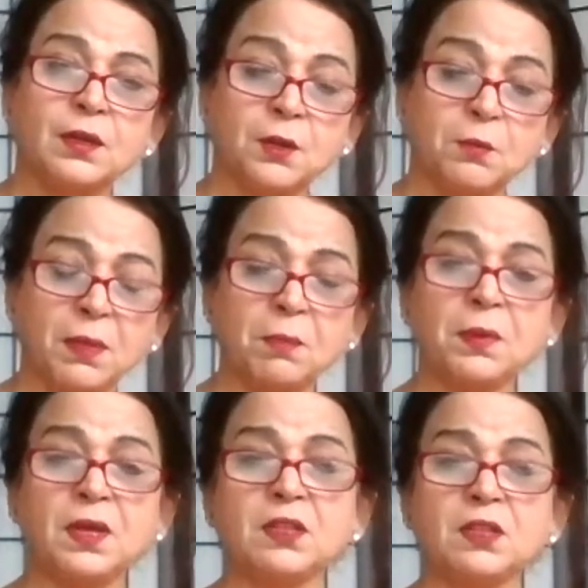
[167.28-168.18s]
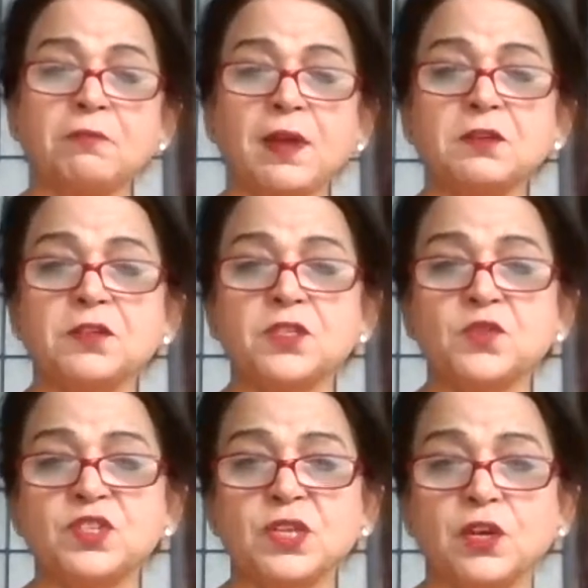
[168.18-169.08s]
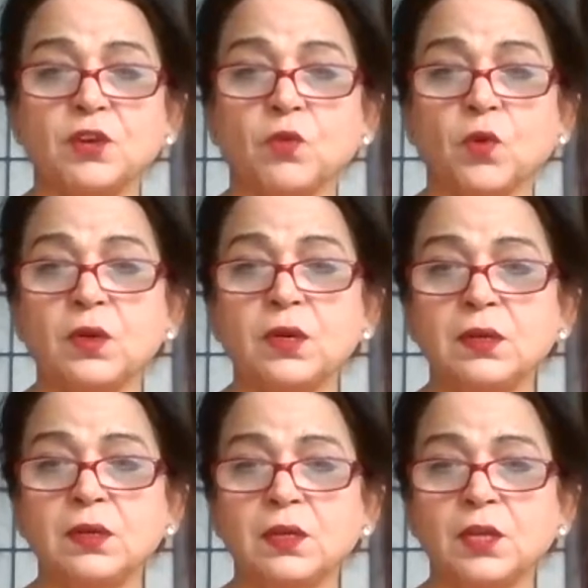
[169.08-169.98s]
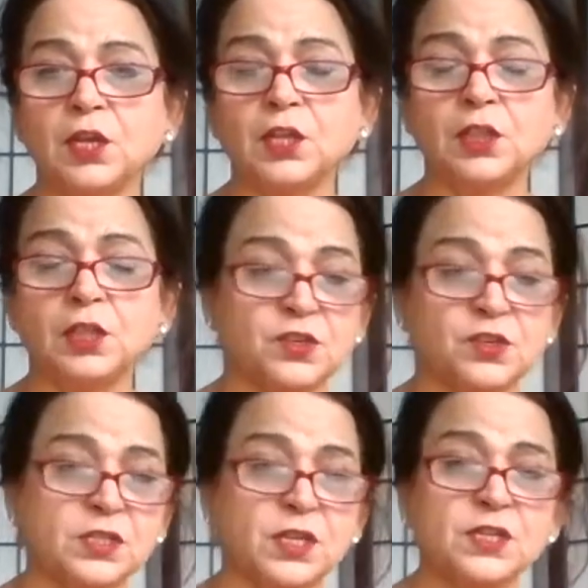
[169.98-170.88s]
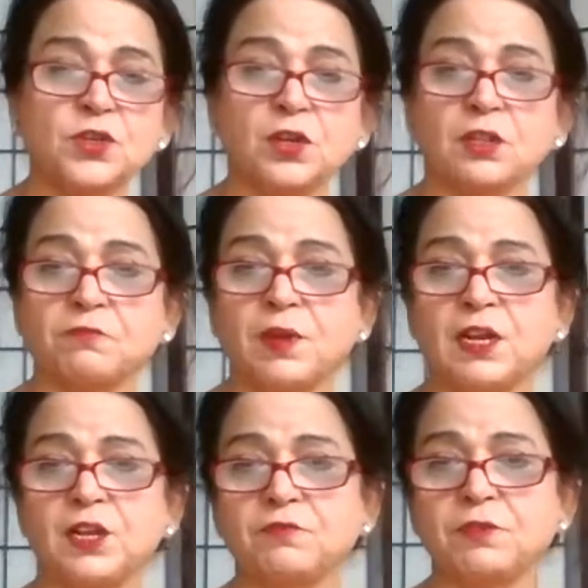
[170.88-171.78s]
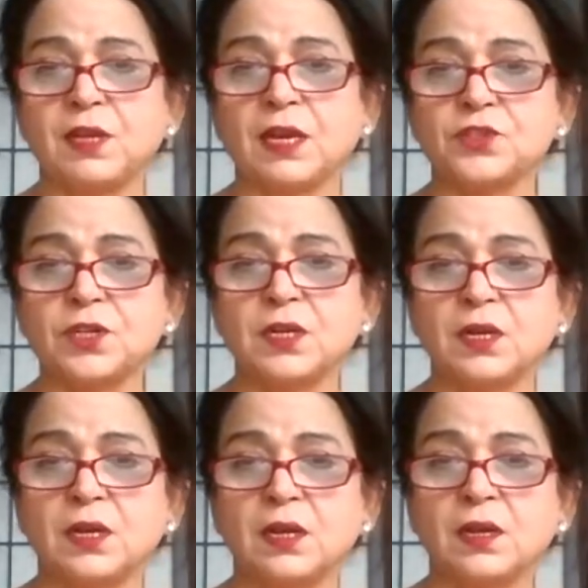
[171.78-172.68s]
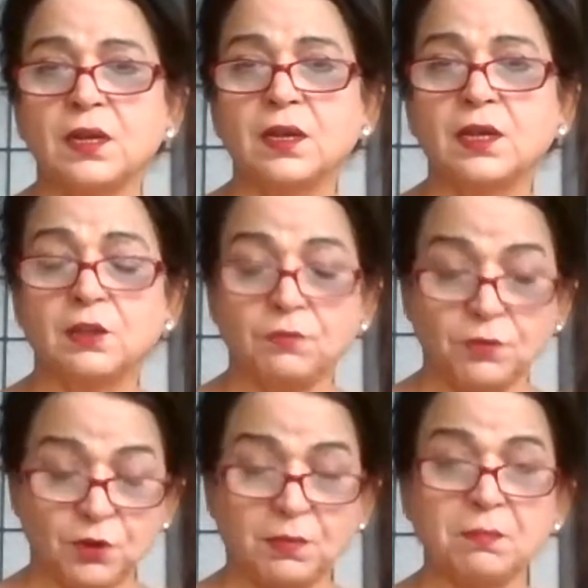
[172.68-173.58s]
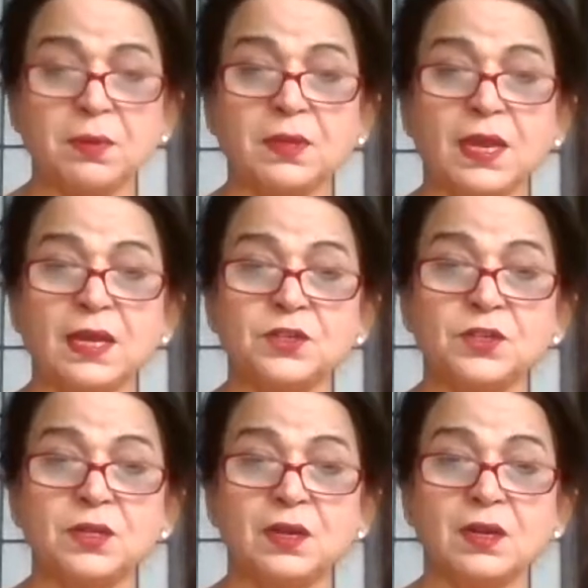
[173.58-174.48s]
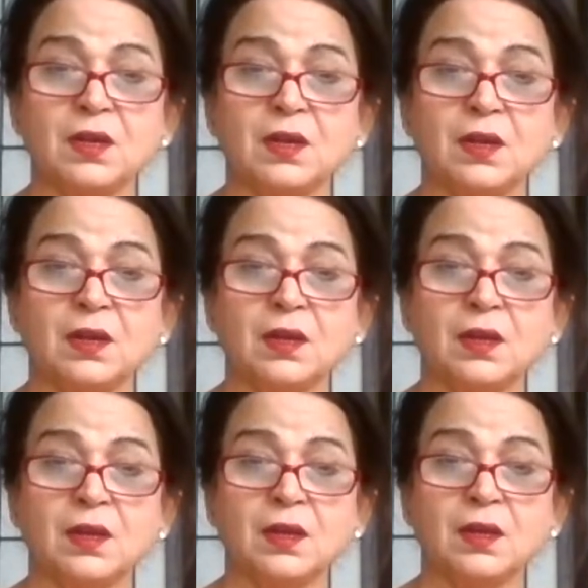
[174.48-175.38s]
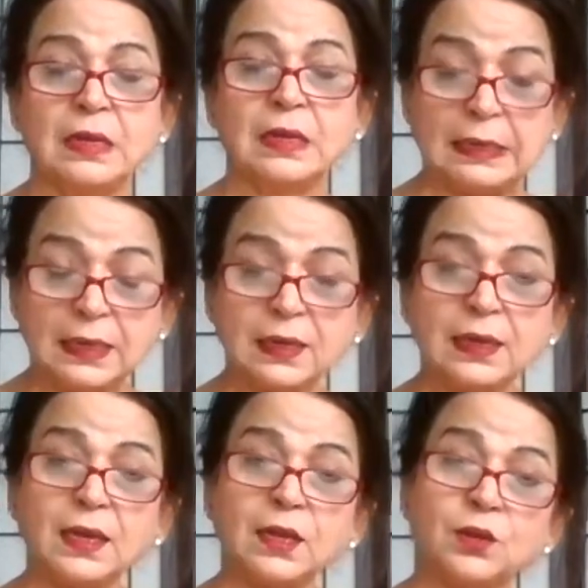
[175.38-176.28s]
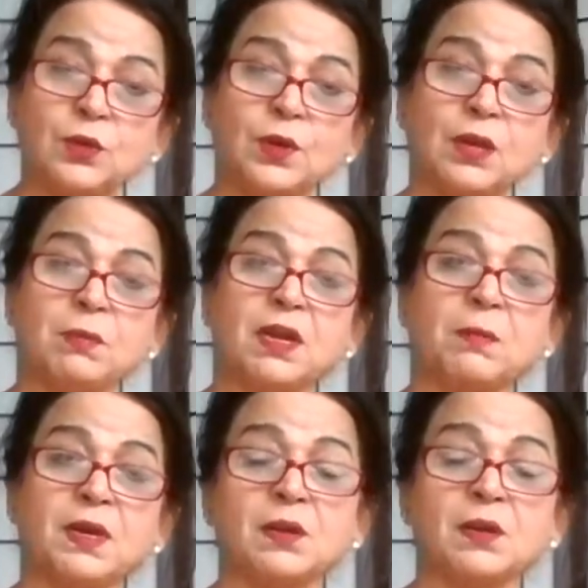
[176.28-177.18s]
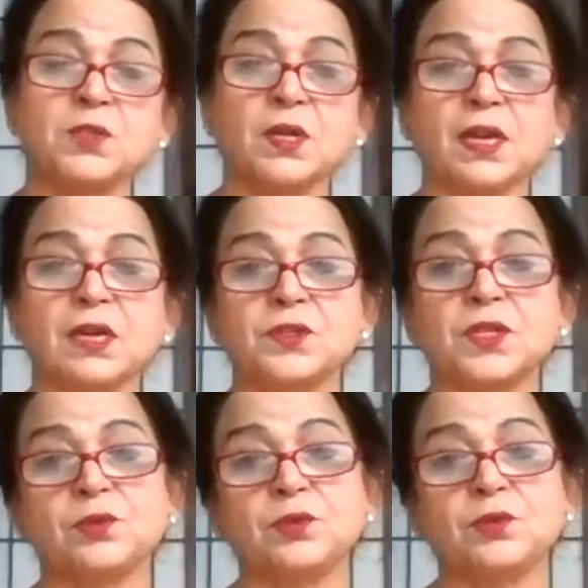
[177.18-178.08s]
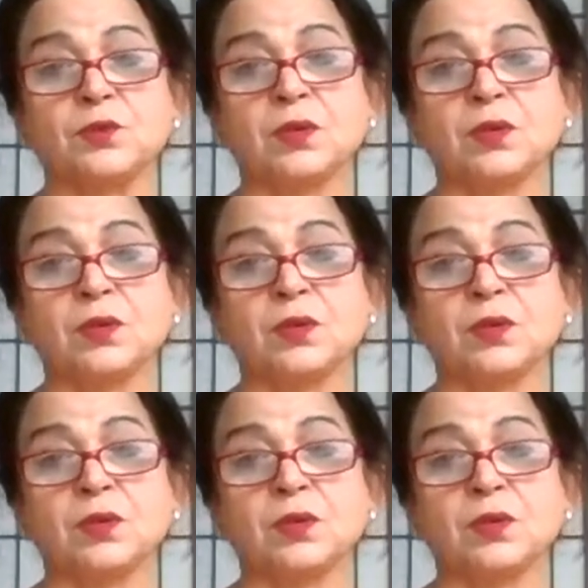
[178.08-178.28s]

remembering the factors which are involved in the success or the failure of the action, if you remember that, clearly you can become a karma sannyasi too.